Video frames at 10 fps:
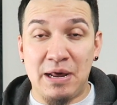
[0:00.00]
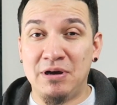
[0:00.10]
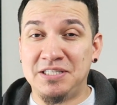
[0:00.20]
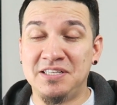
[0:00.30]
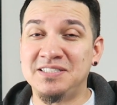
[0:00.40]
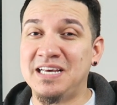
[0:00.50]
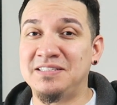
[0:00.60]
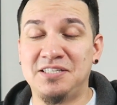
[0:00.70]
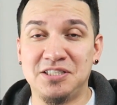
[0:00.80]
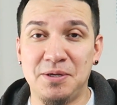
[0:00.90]
Now I didn't
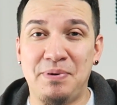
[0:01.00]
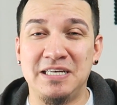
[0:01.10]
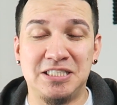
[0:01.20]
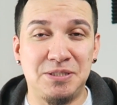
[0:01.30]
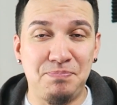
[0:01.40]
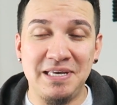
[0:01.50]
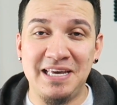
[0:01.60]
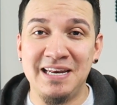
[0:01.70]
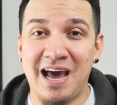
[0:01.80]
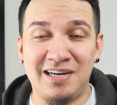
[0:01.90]
anticipate
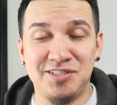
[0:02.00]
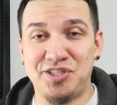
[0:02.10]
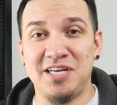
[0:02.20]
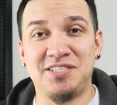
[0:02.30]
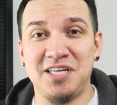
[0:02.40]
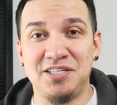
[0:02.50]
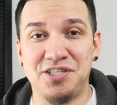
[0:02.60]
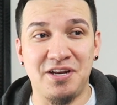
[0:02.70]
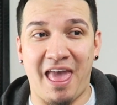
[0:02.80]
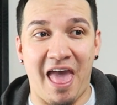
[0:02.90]
speaking on
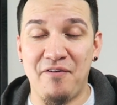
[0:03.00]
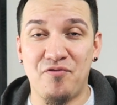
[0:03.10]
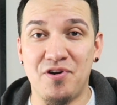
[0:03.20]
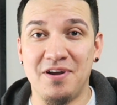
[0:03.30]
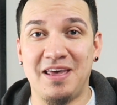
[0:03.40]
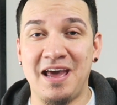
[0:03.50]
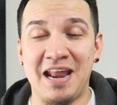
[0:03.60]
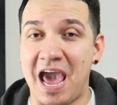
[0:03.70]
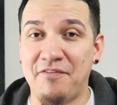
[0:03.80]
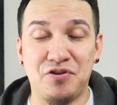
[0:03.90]
Jaystation ever again
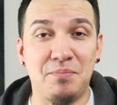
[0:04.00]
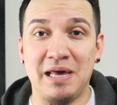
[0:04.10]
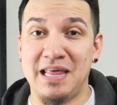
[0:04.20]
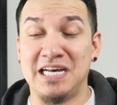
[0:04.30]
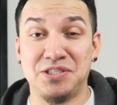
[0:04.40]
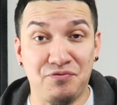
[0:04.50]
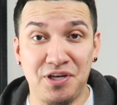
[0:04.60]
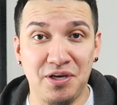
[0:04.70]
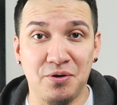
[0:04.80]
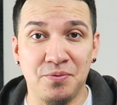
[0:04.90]
after my last
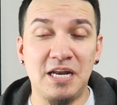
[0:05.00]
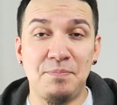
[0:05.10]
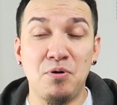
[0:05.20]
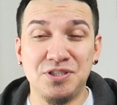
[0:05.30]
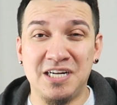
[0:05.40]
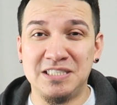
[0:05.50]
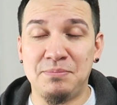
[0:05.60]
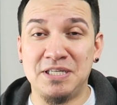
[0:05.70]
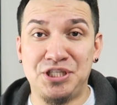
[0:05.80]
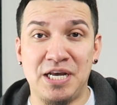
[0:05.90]
video that I posted onto
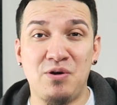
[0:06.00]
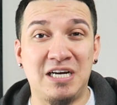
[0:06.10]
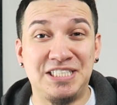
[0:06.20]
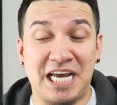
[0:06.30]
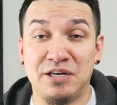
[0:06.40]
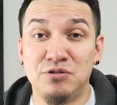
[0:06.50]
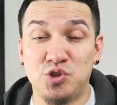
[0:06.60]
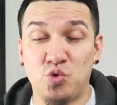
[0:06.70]
my channel on January